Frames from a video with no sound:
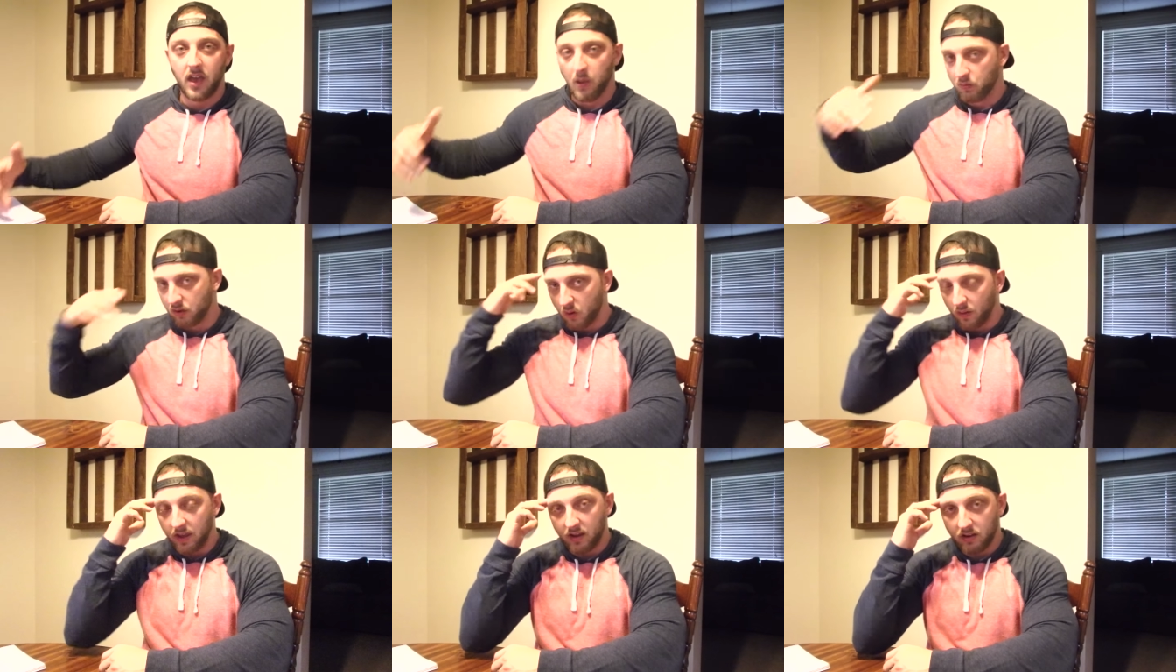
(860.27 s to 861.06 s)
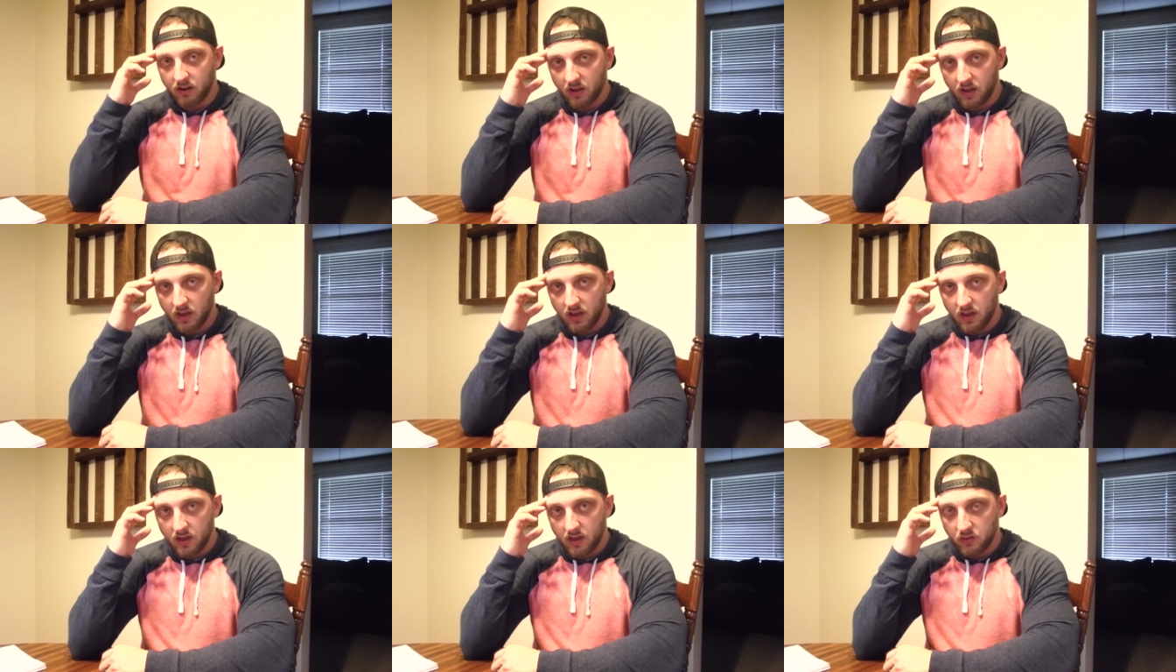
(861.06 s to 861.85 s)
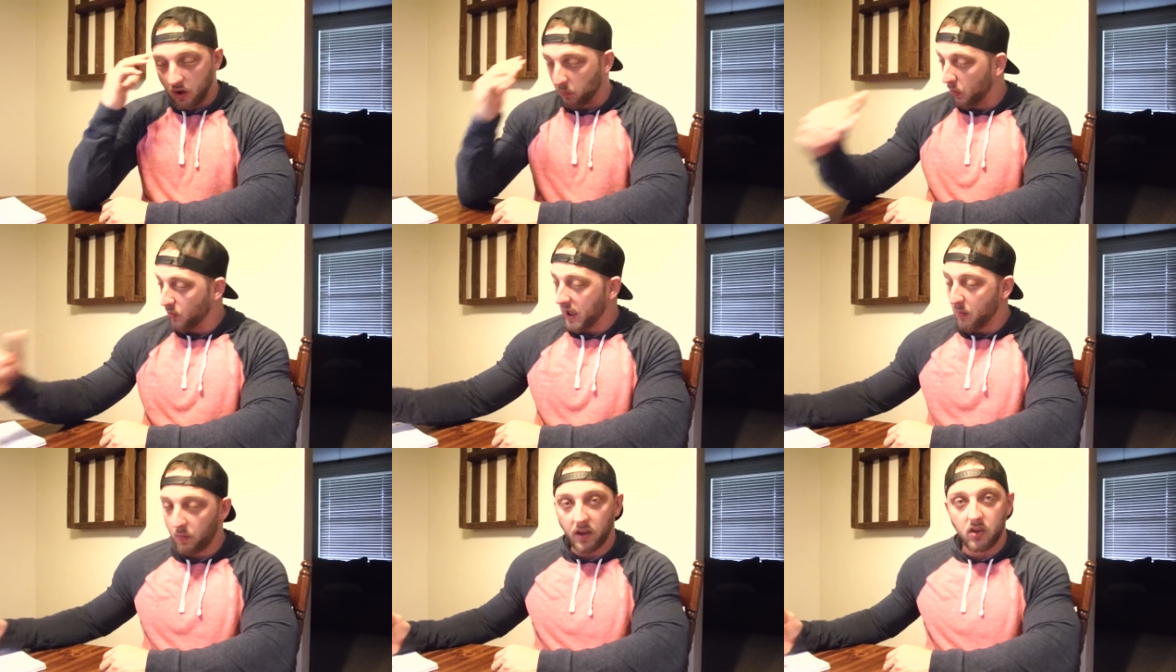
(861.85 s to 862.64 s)
It was all here, so I wrote
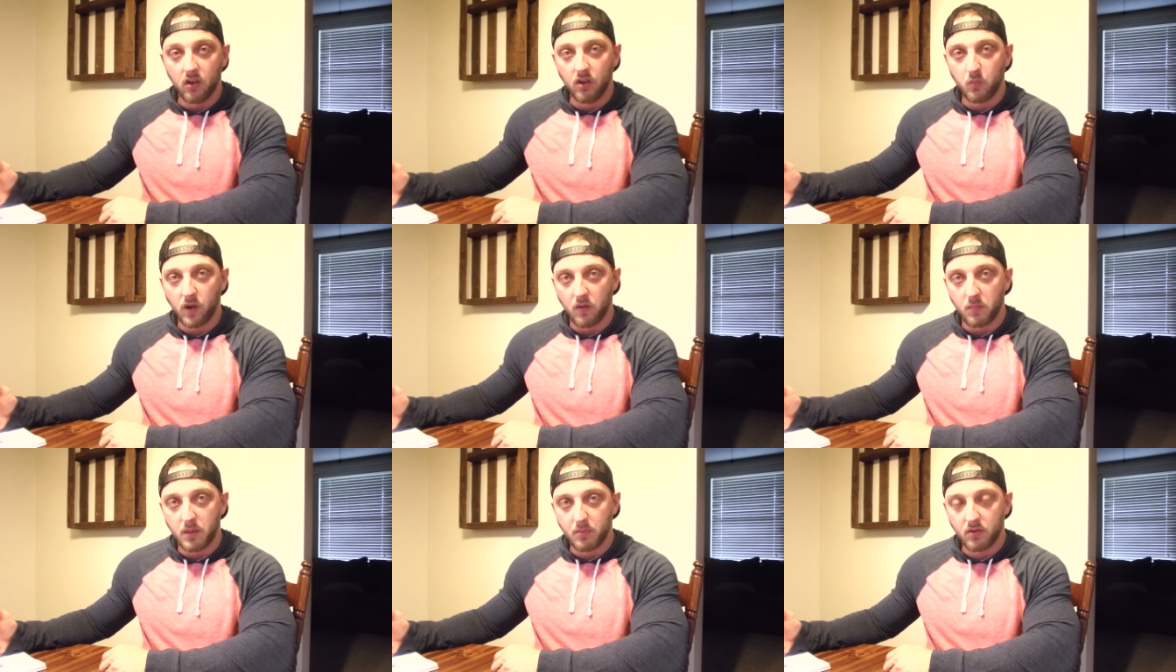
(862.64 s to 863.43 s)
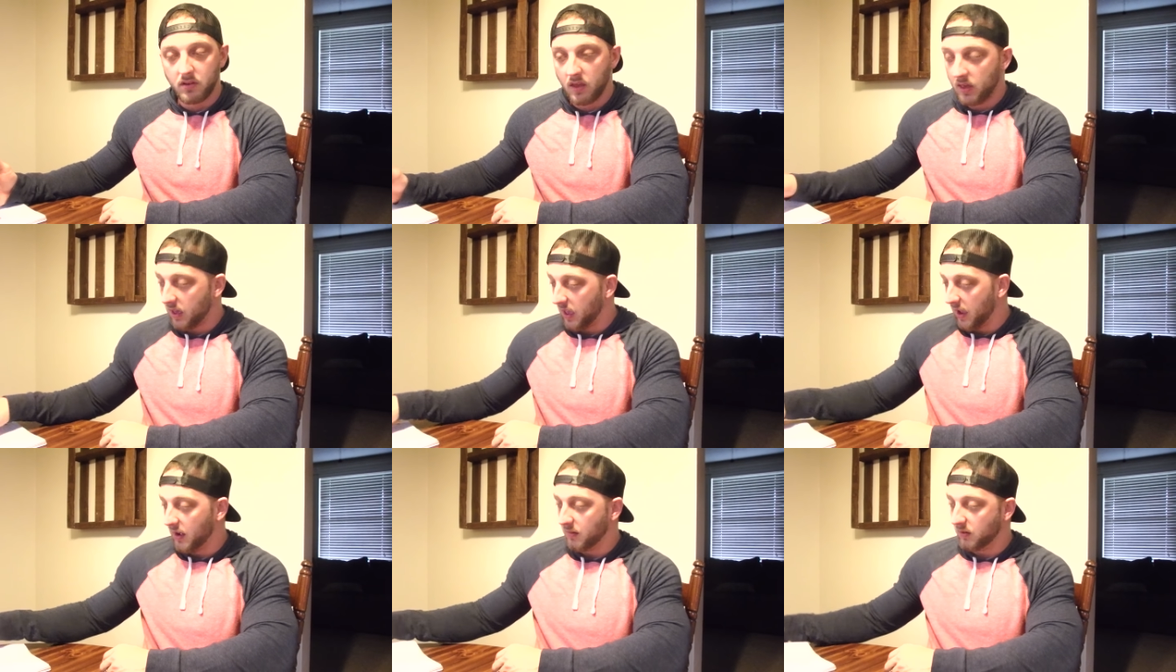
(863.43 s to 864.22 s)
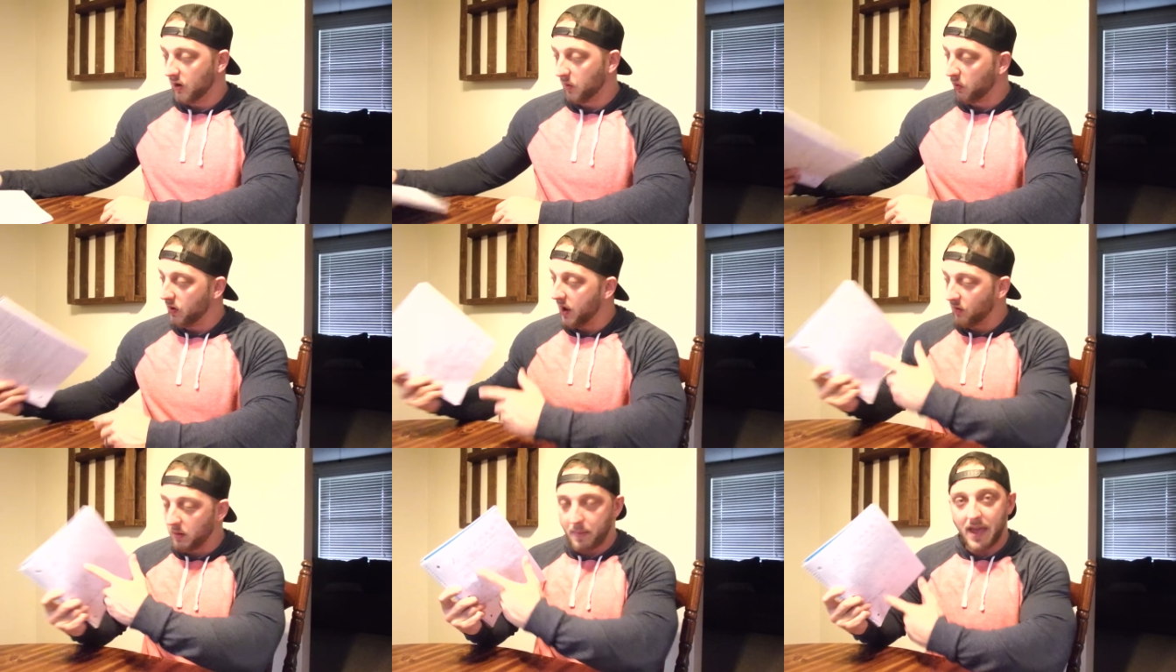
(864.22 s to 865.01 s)
down what I could, what I remembered, and you know, I wrote
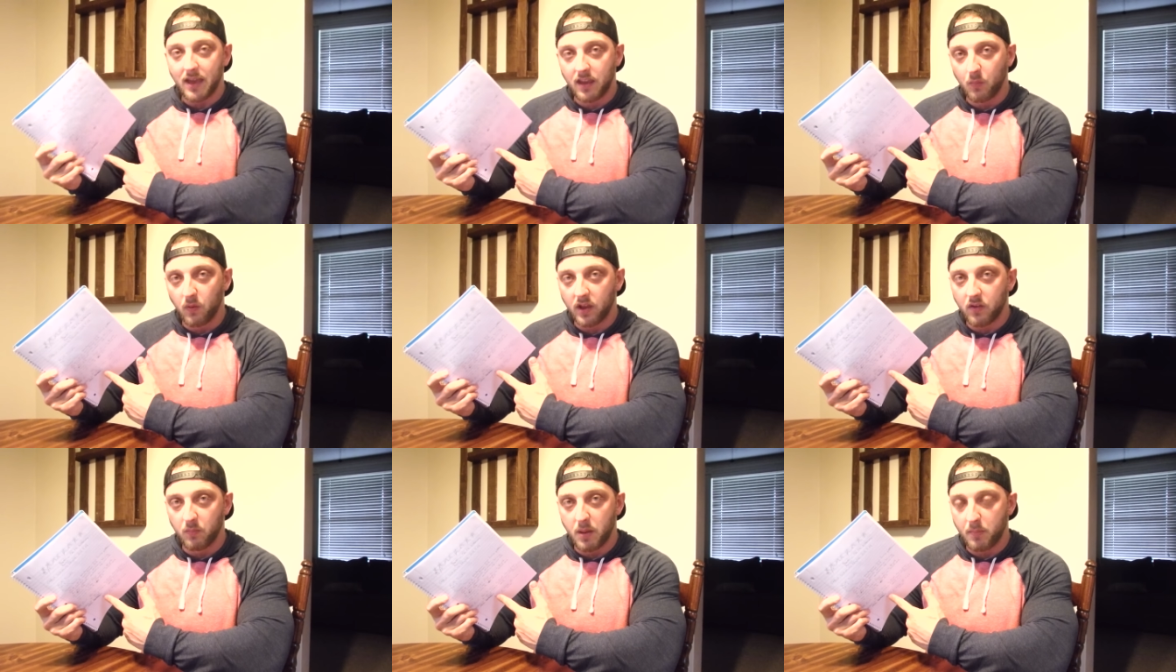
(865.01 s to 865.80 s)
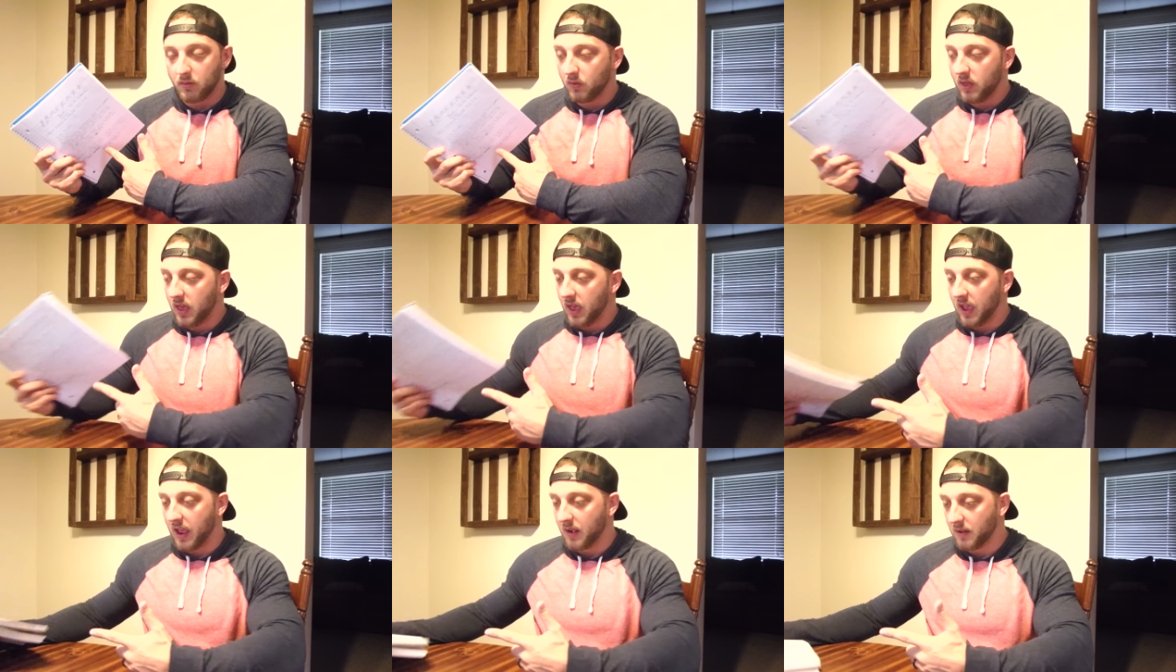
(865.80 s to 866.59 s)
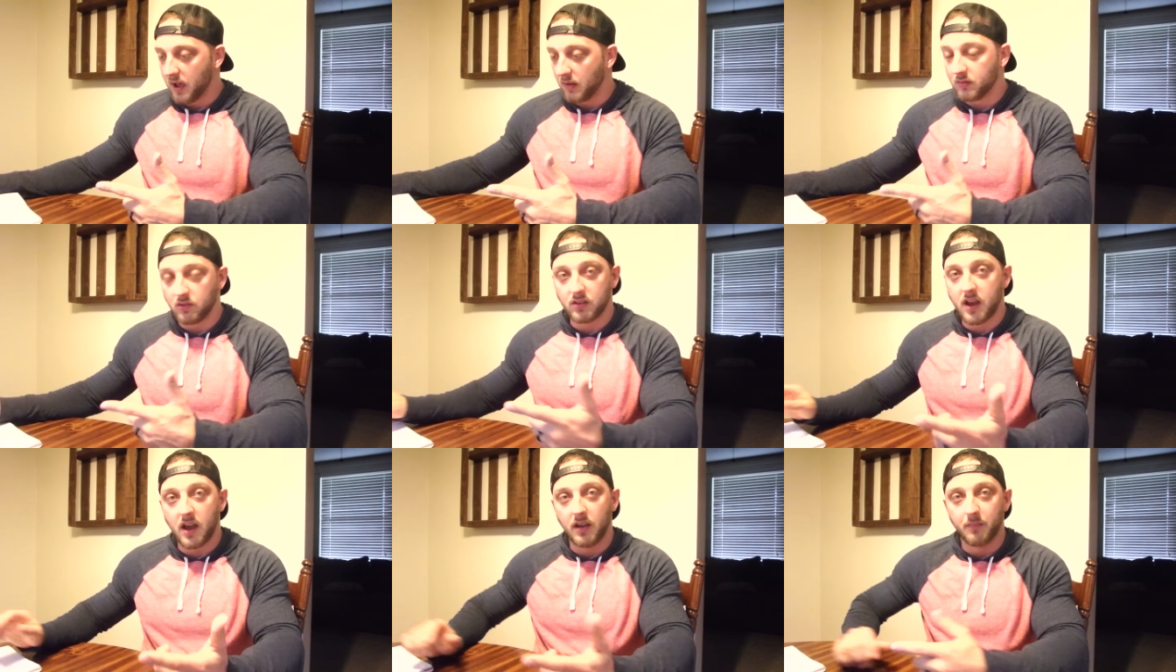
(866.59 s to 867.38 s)
down on the back here what I could remember, and I just
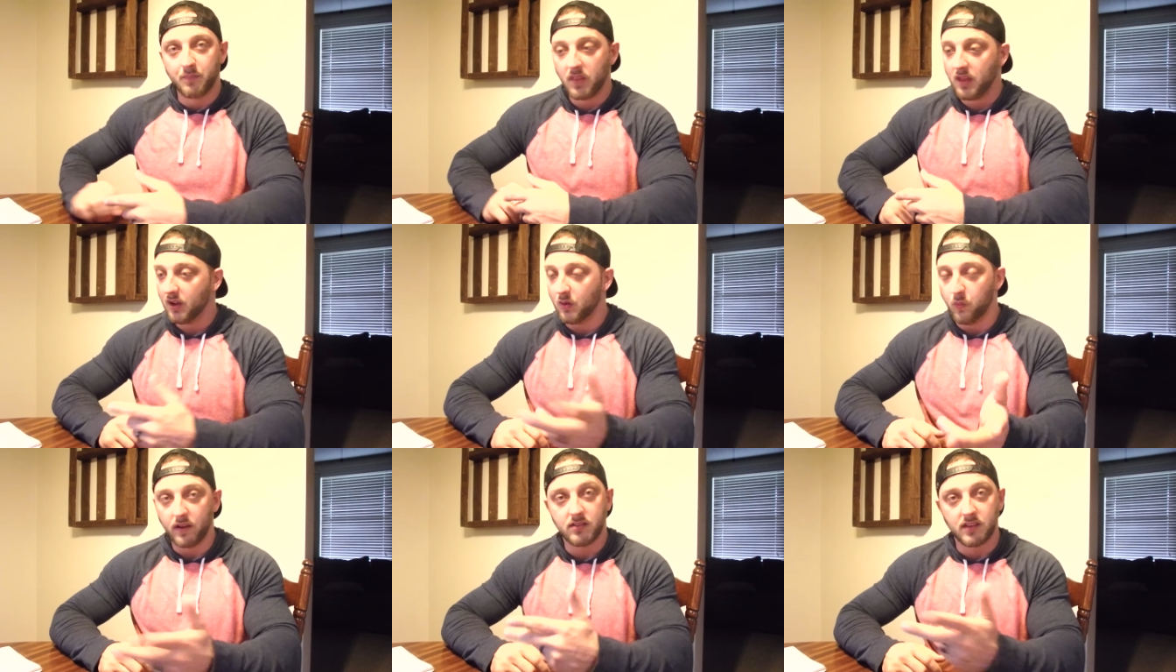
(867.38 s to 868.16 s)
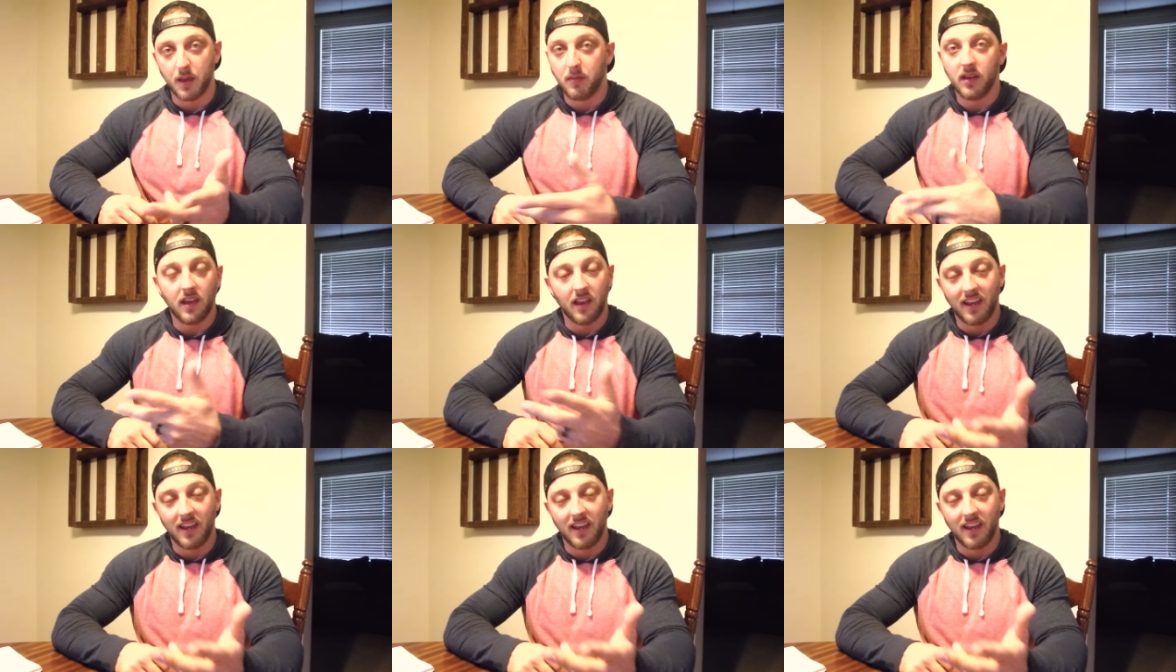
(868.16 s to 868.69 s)
kind of quick skimmed it.